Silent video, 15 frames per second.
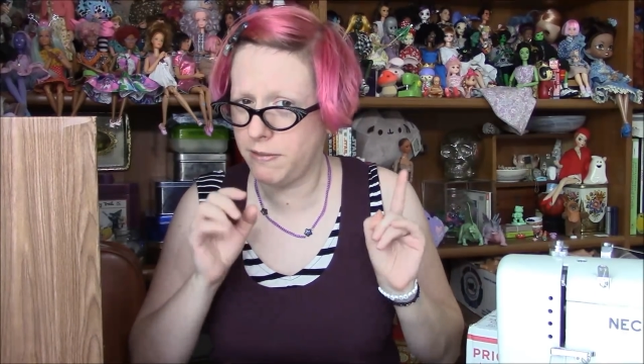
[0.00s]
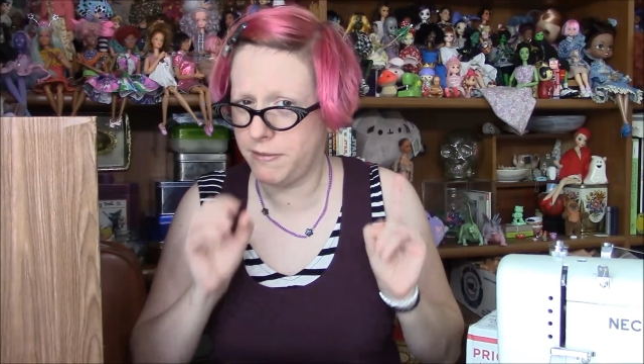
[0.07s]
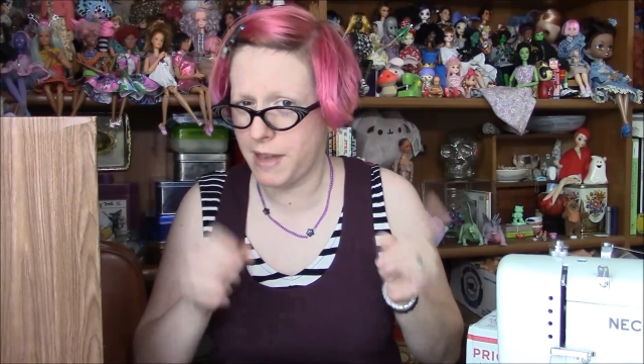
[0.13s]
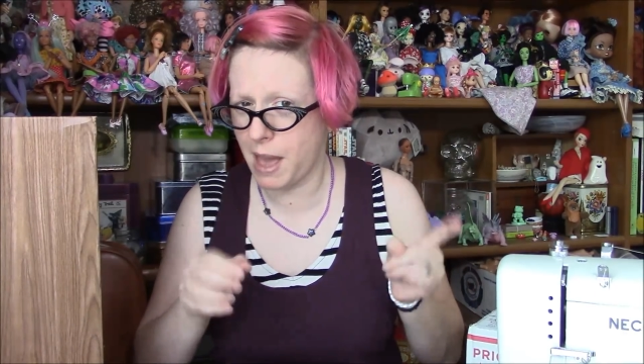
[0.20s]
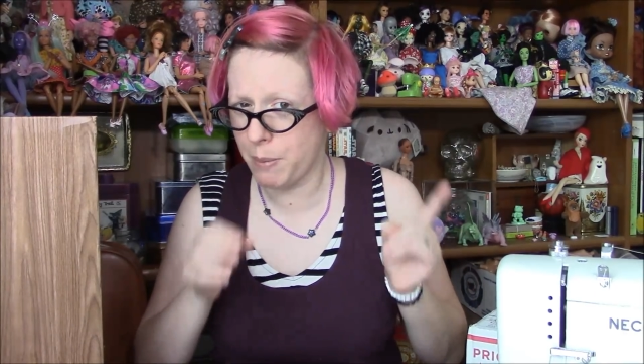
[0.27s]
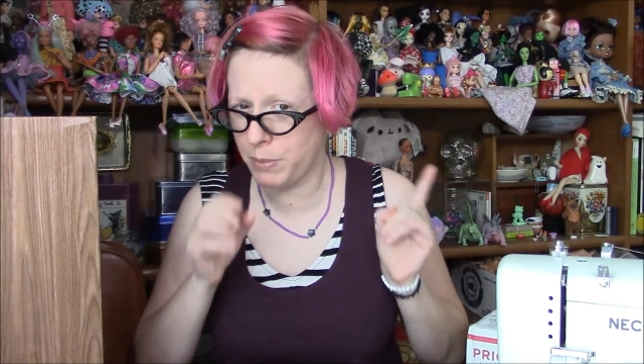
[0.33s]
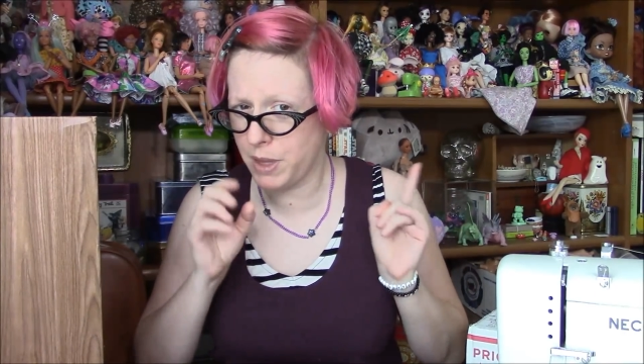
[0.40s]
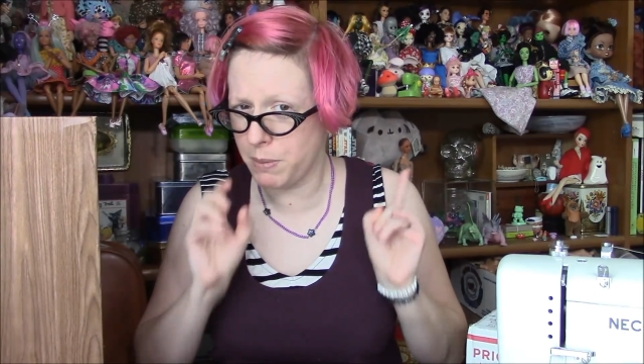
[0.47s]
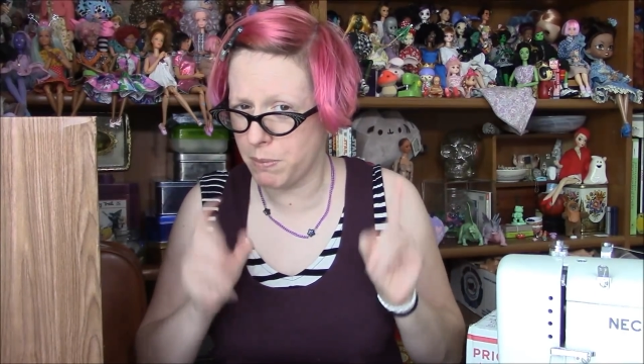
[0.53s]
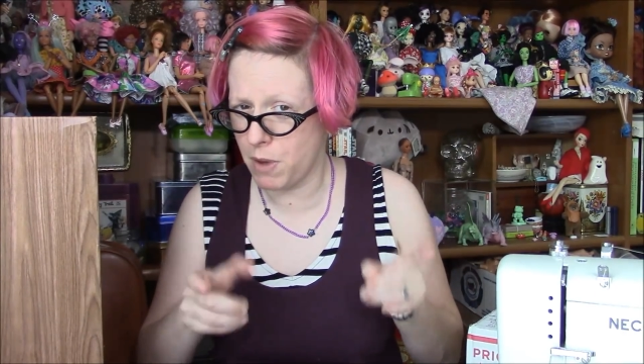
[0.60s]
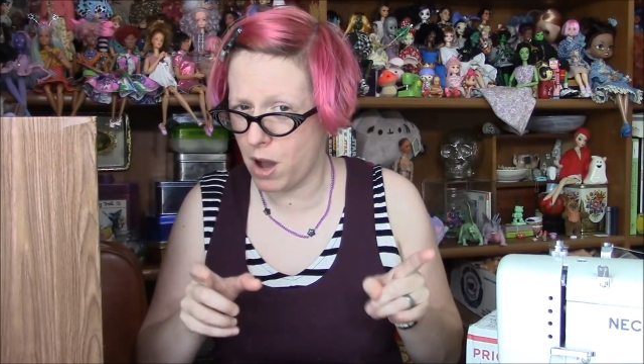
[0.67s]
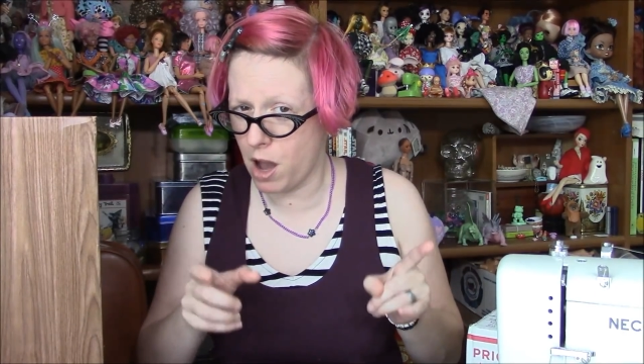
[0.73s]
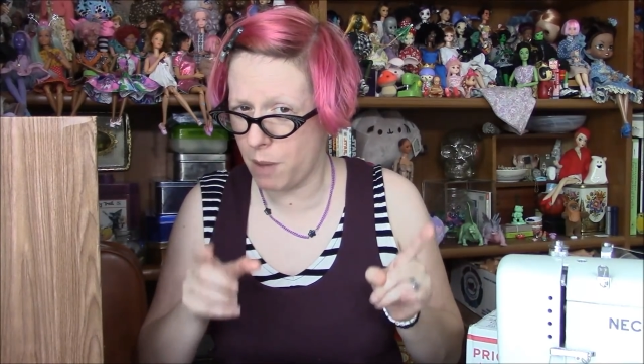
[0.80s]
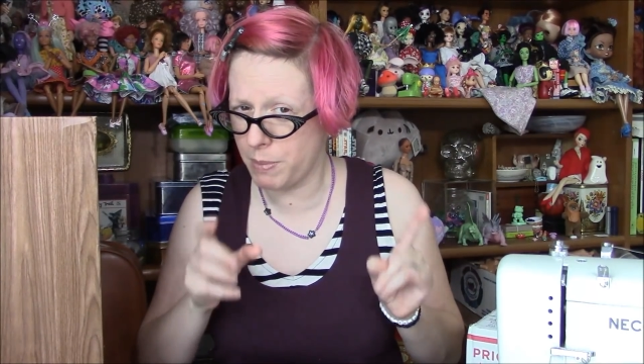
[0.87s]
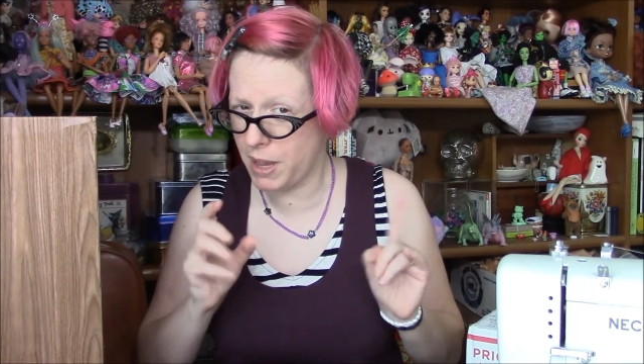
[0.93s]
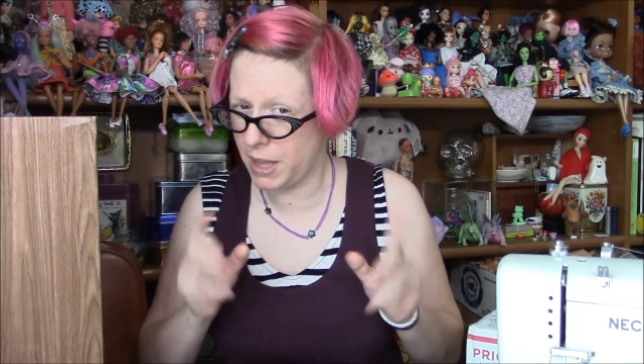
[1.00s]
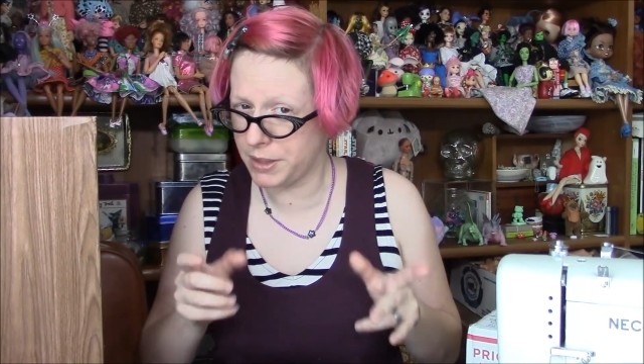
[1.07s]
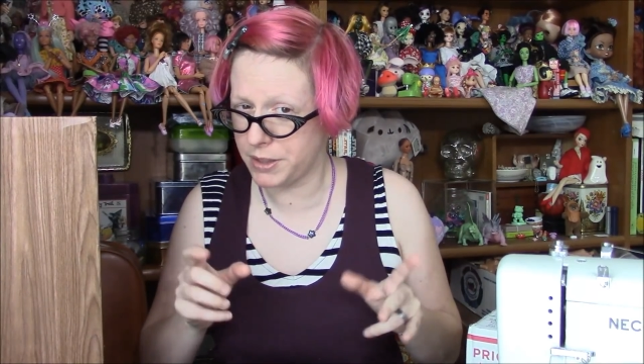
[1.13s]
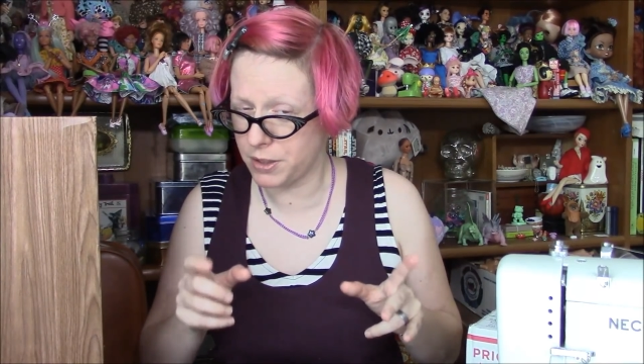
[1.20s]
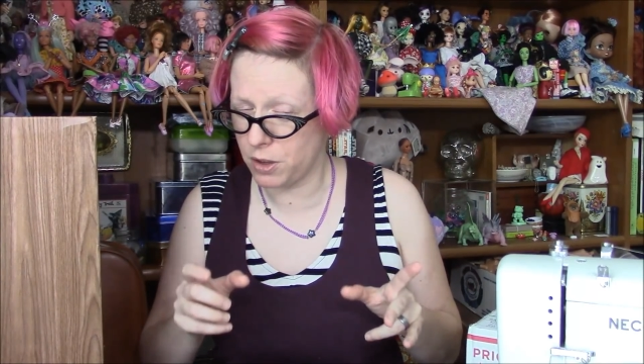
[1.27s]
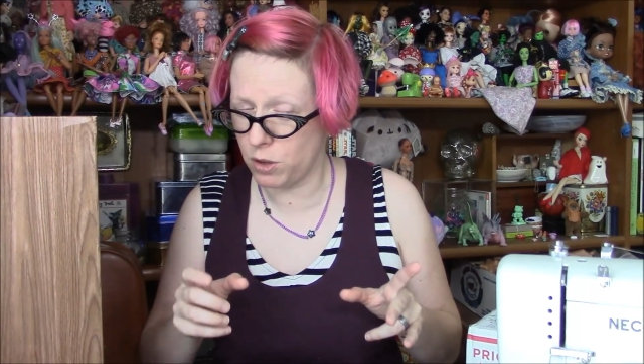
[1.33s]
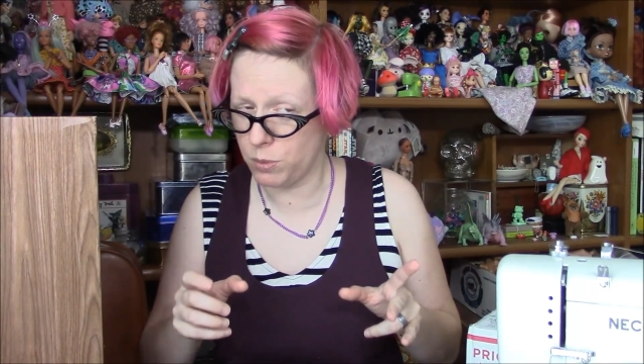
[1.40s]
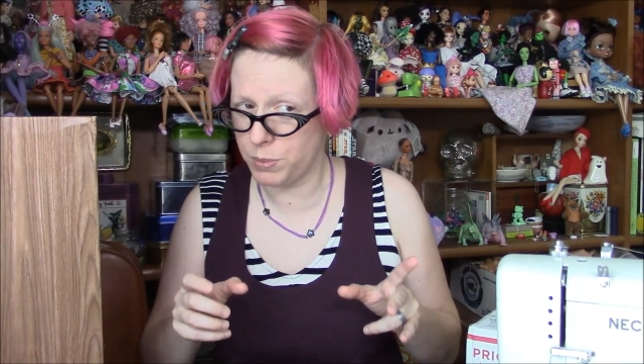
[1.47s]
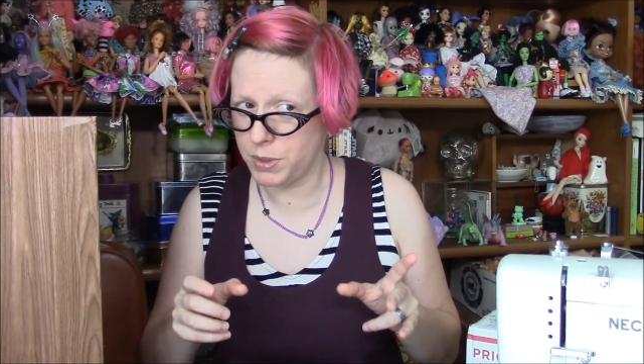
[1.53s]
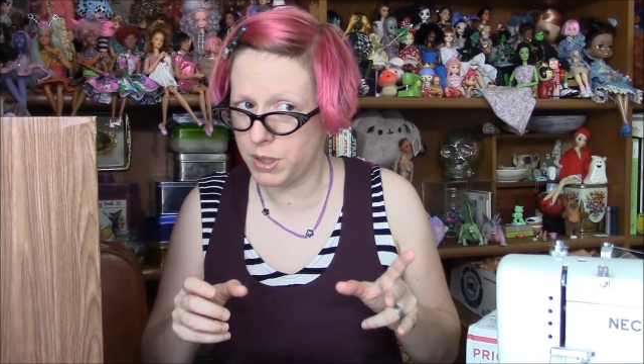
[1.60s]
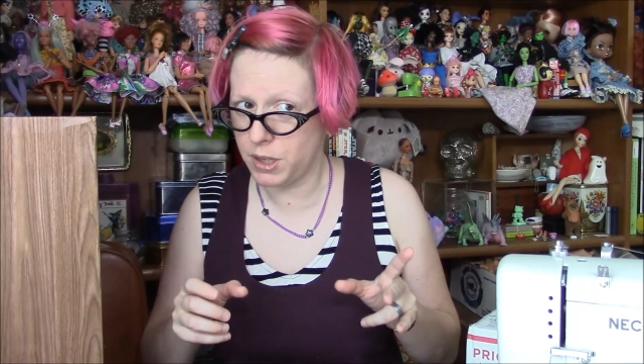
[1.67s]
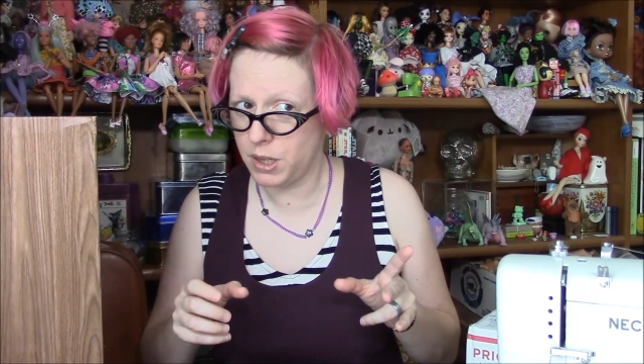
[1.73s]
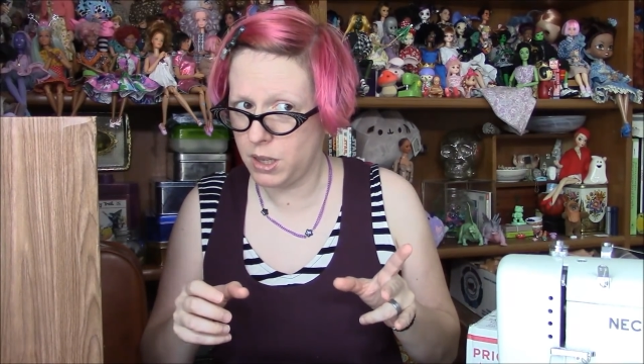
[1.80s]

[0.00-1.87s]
Family Mom head sculpt.